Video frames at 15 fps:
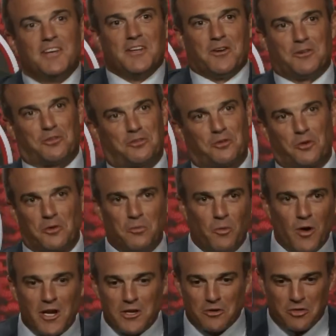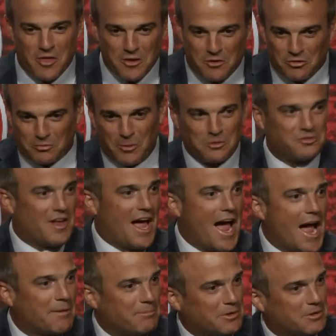there's a certain way you think you're supposed to
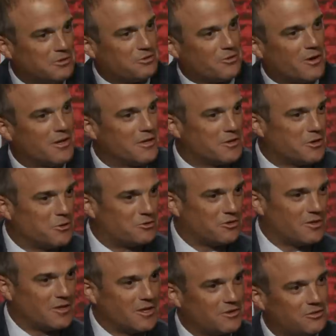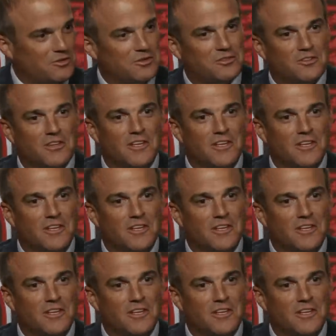act because you're a head coach in the SEC.